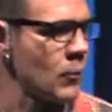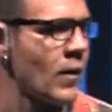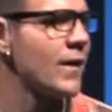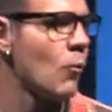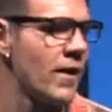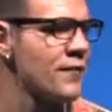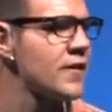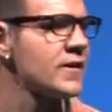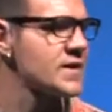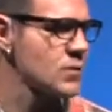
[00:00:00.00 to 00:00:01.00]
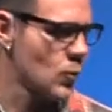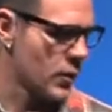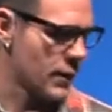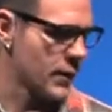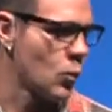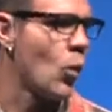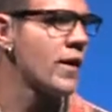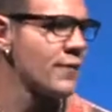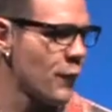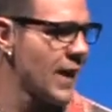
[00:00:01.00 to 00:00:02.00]
What, what if it doesn't work? What
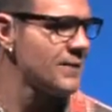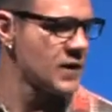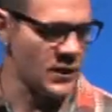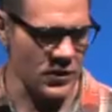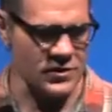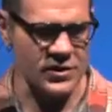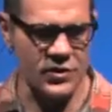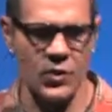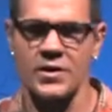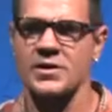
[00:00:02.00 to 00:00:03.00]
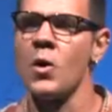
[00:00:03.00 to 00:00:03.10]
if we have to close the doors?